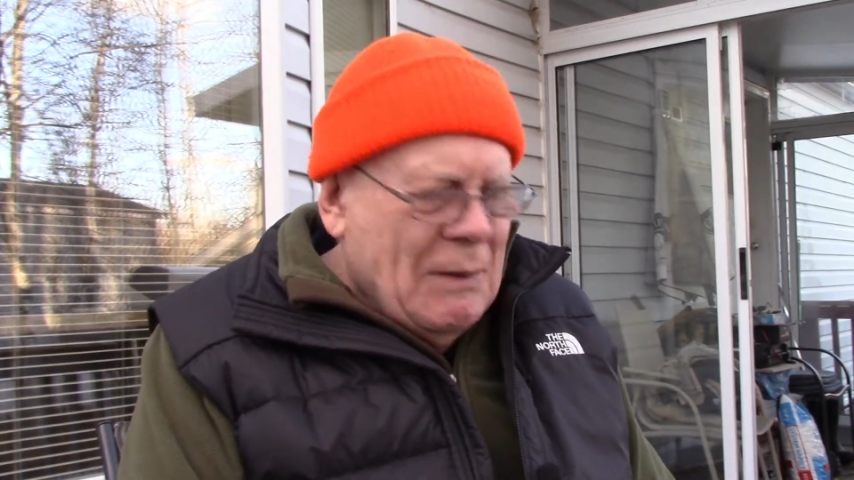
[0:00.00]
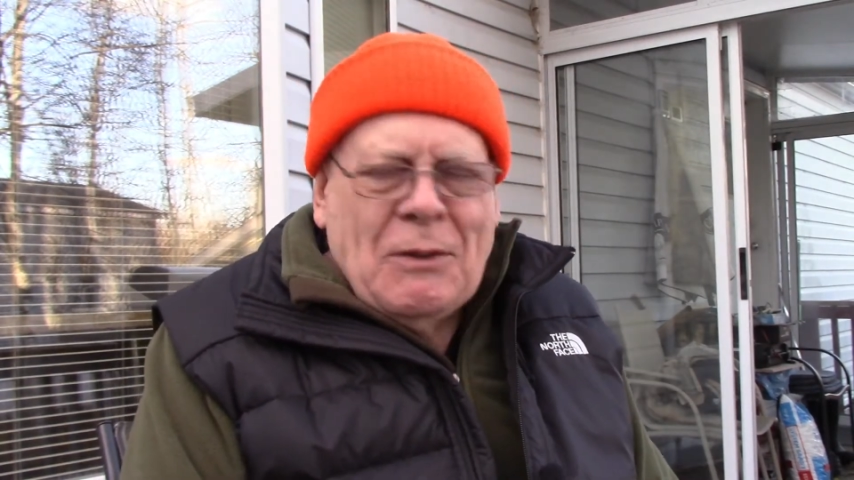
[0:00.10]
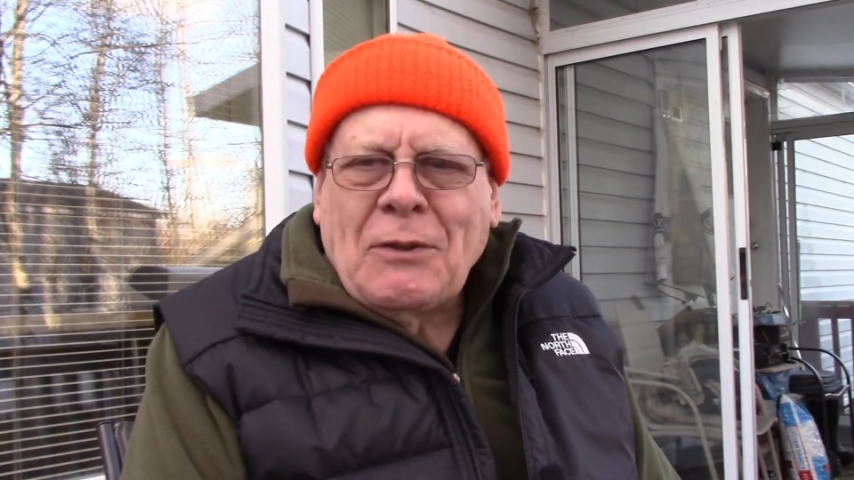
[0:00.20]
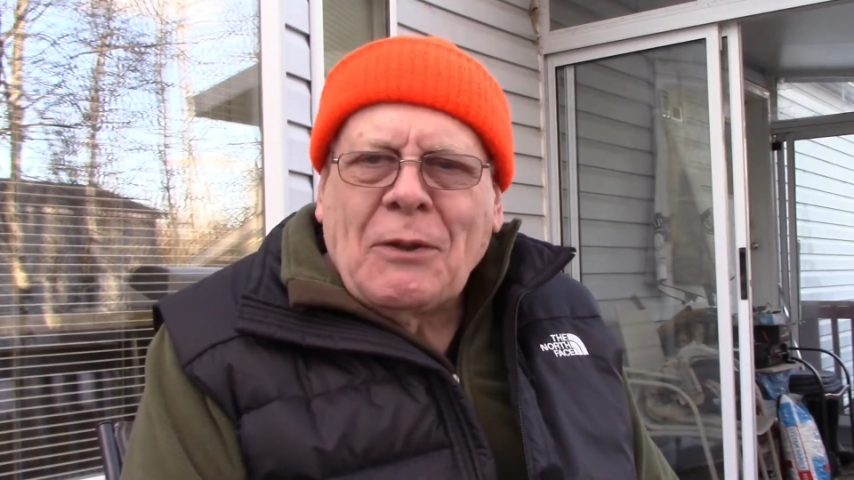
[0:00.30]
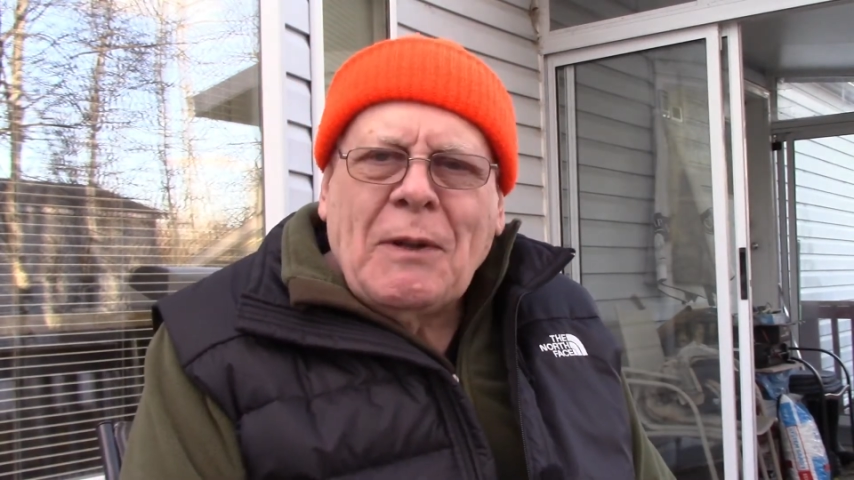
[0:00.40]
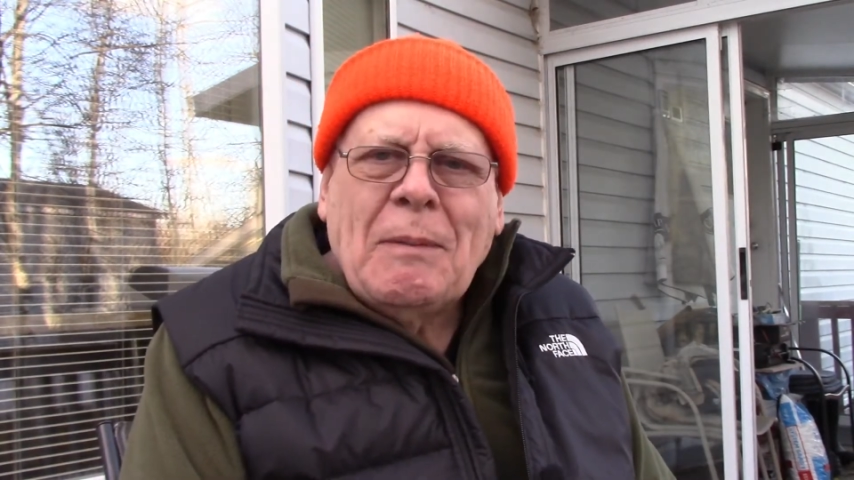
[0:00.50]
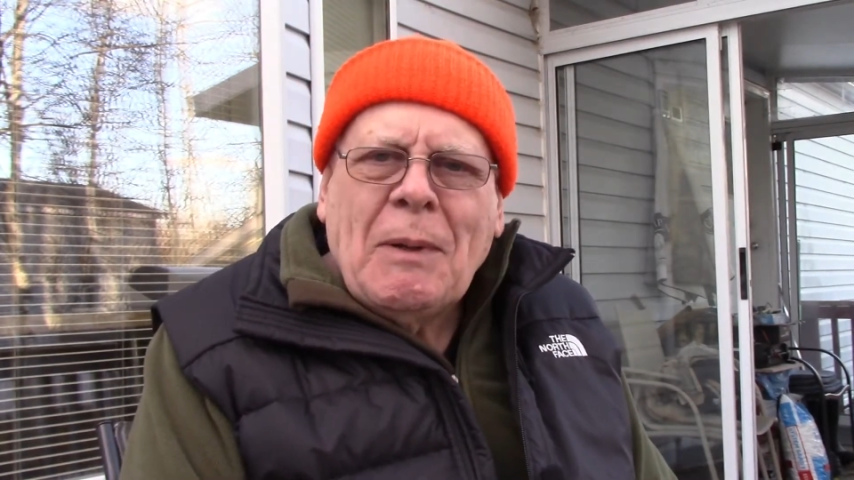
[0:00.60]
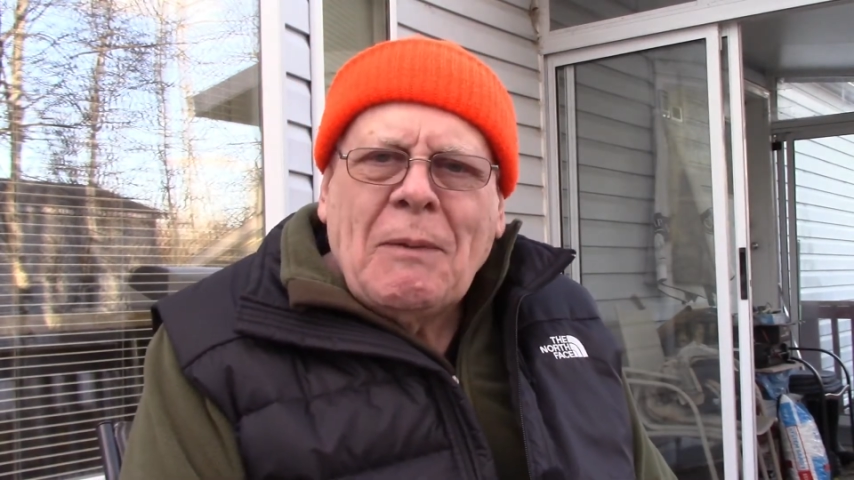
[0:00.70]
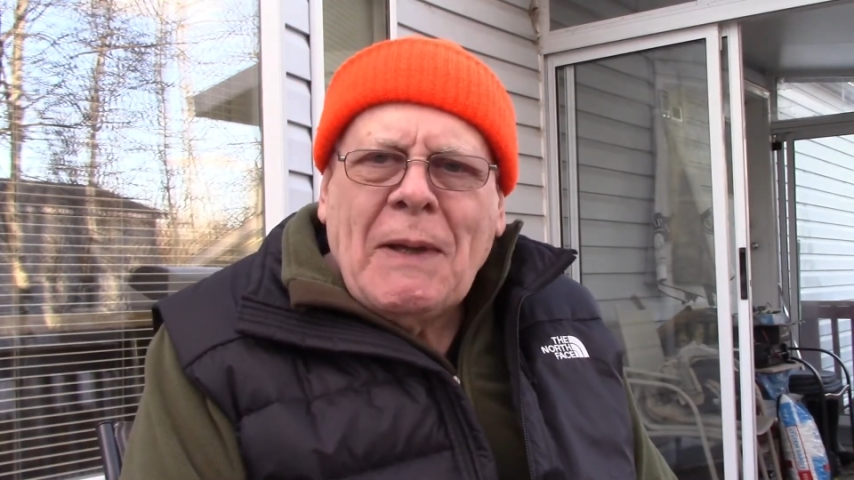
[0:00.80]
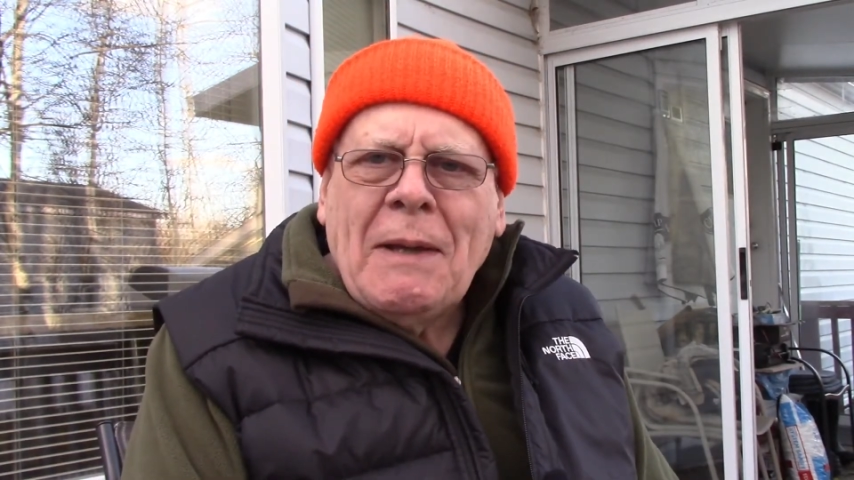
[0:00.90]
Sorry
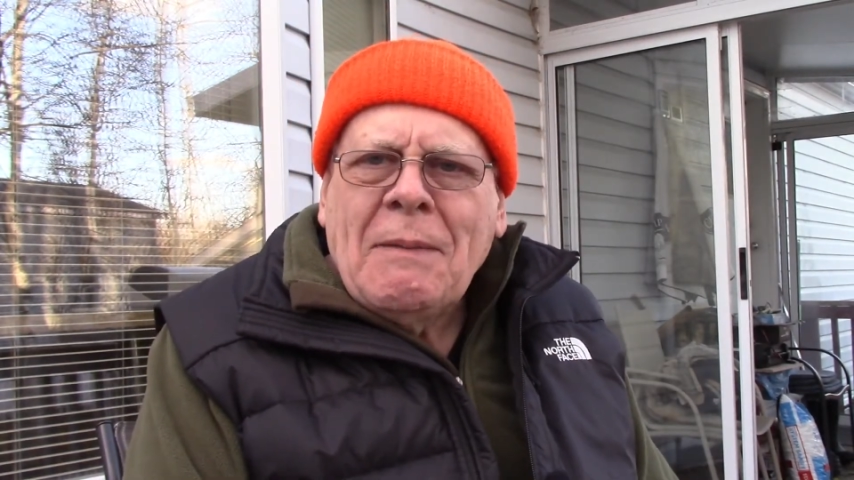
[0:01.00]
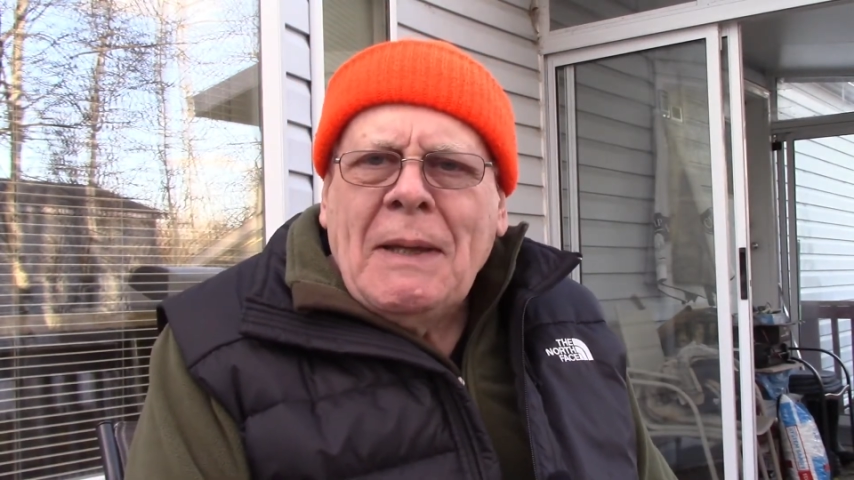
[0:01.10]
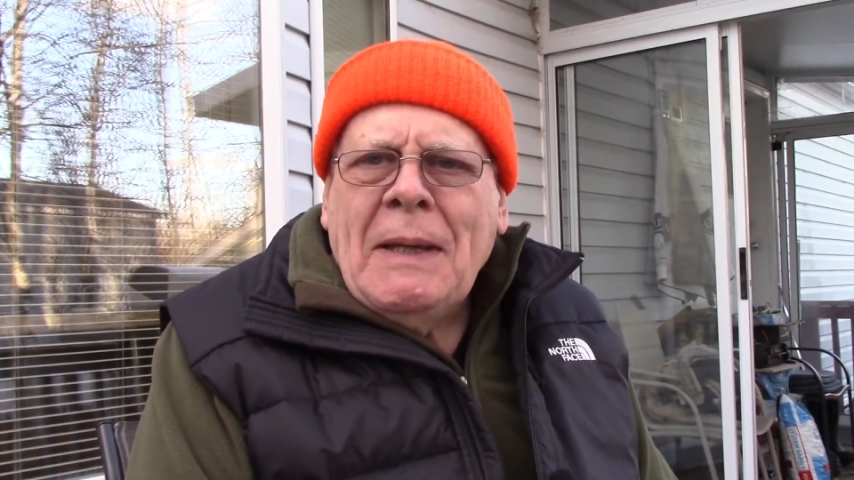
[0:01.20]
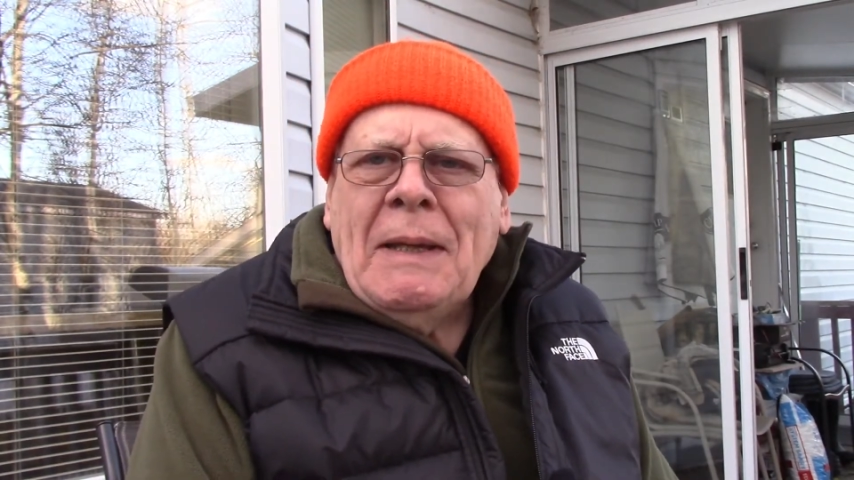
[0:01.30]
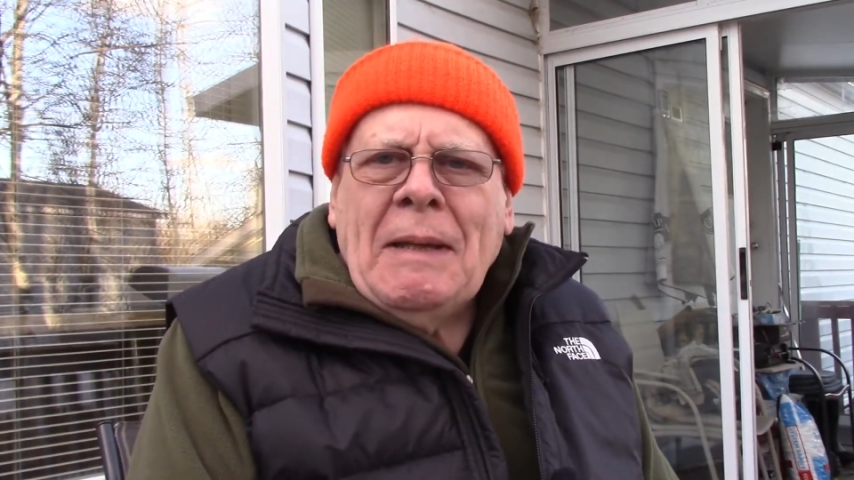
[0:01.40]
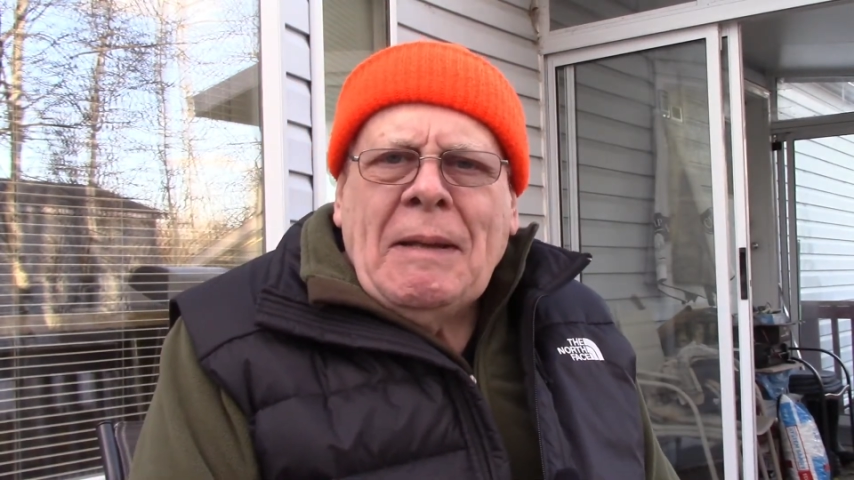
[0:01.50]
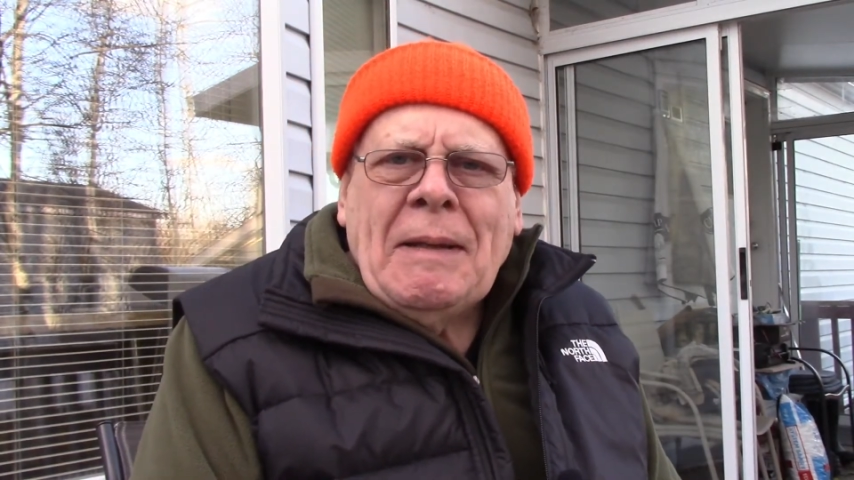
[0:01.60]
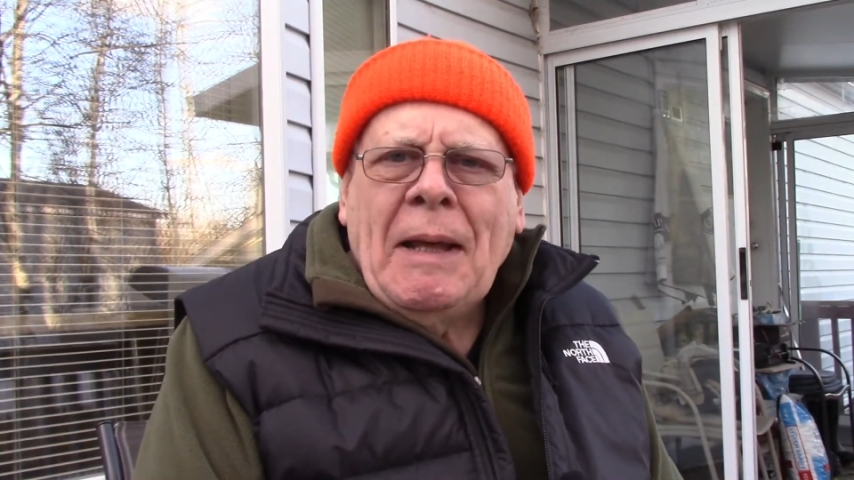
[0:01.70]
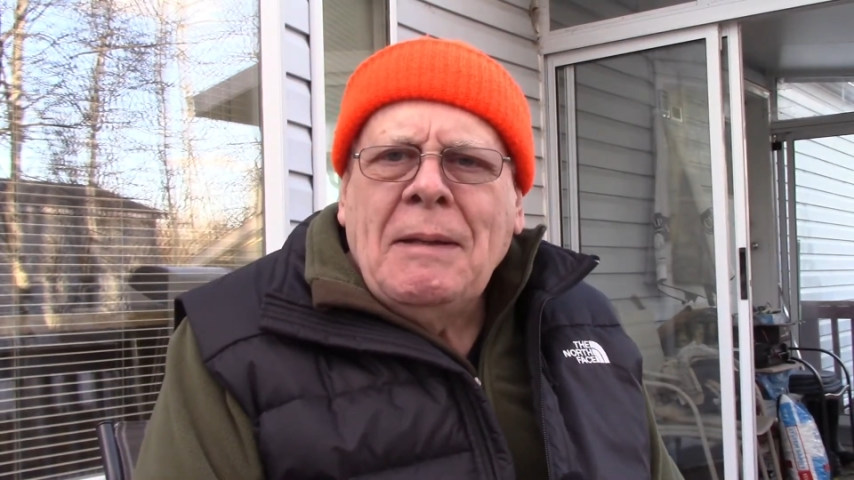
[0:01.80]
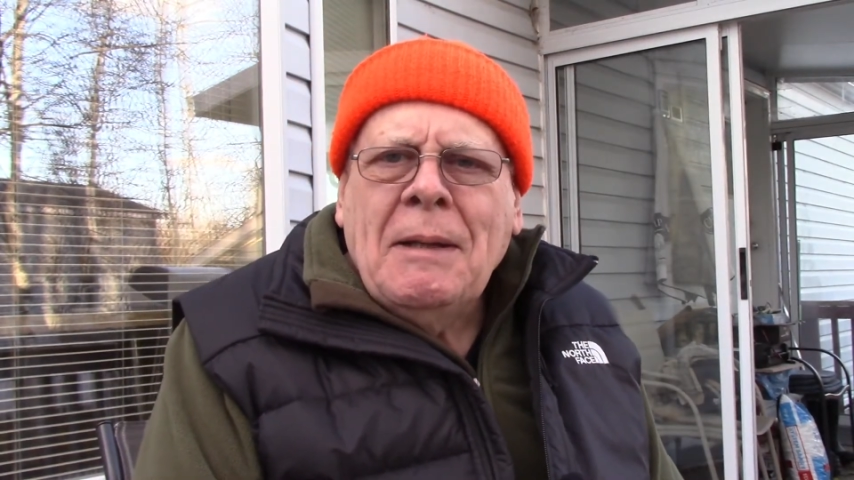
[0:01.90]
about that.
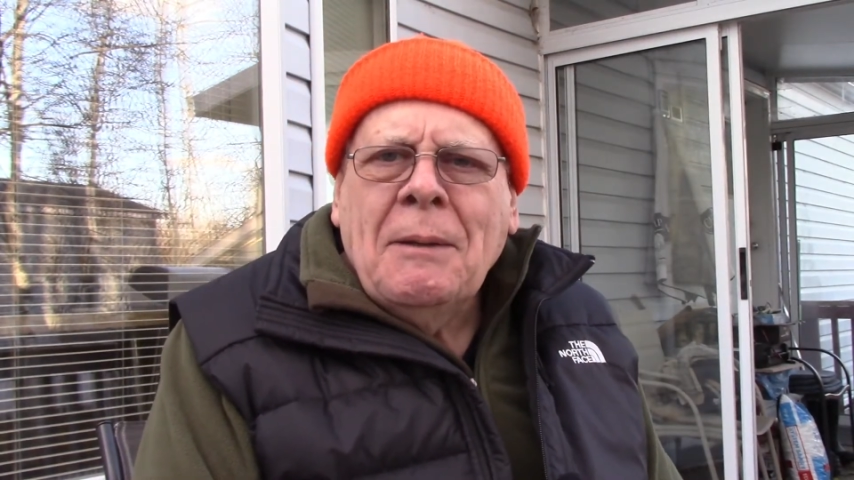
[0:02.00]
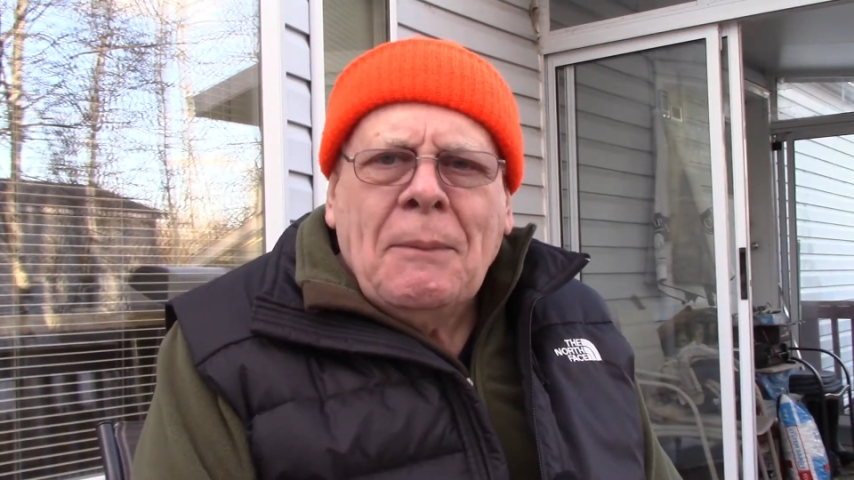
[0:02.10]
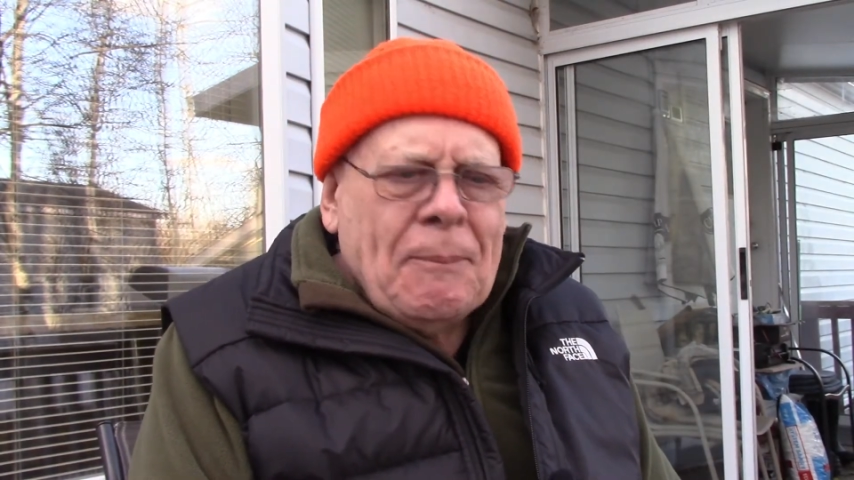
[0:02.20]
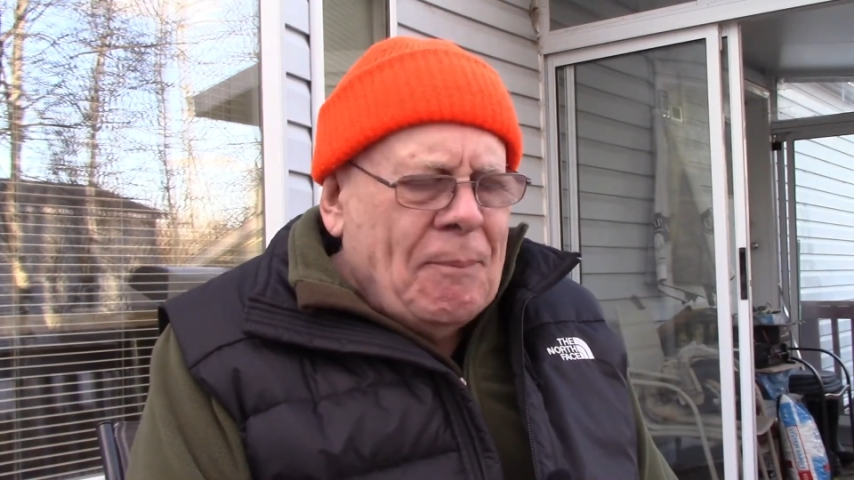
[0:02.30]
Ted here.